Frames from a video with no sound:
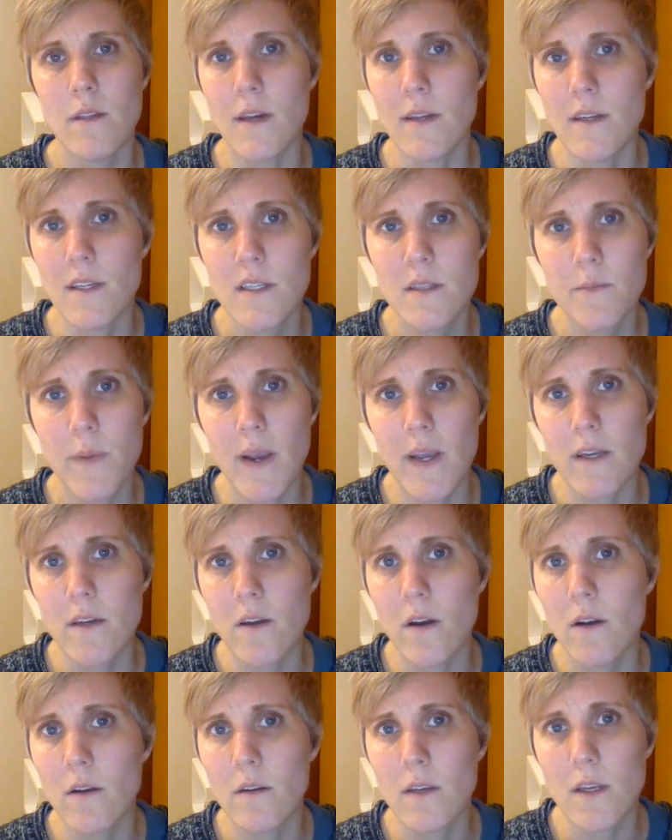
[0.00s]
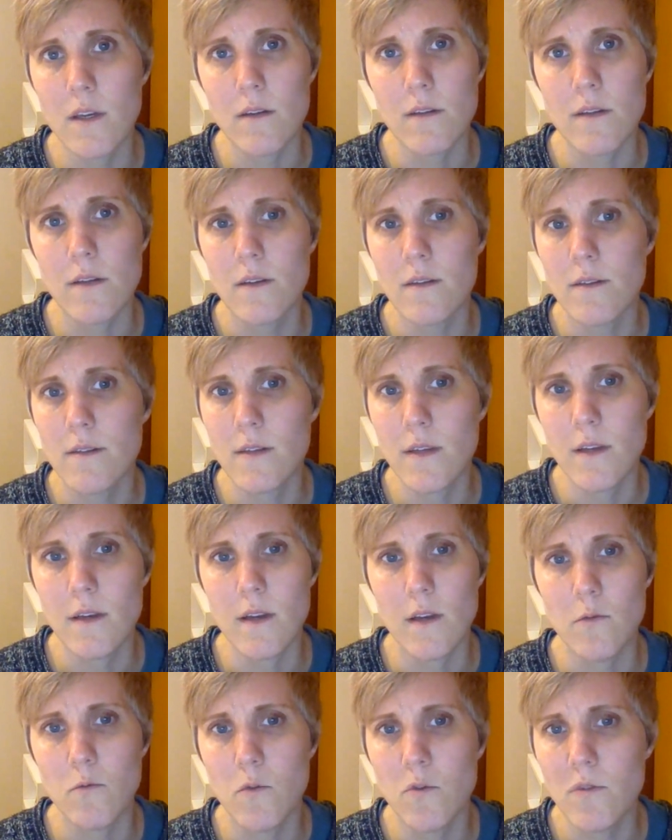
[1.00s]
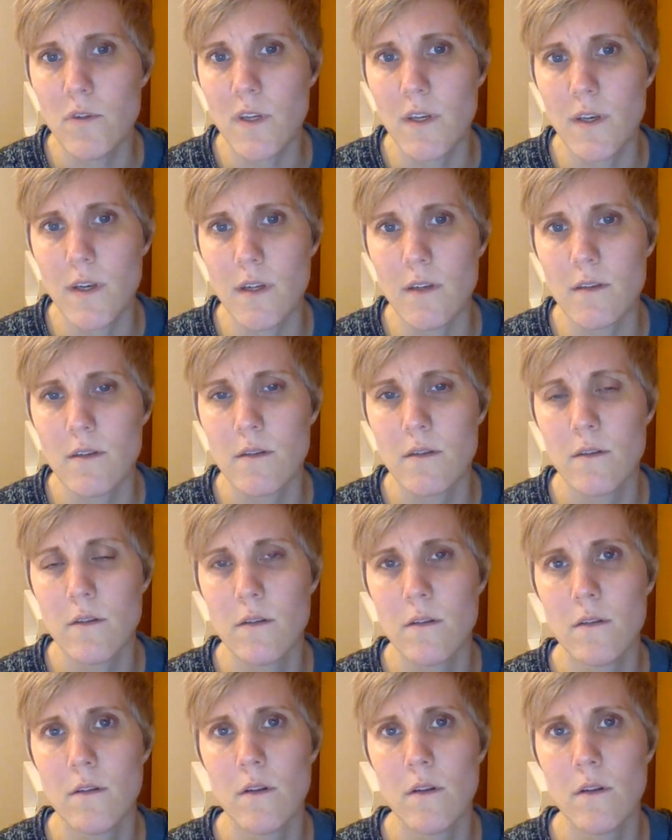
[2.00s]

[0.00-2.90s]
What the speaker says: that despite our guilt, sin, and woundedness,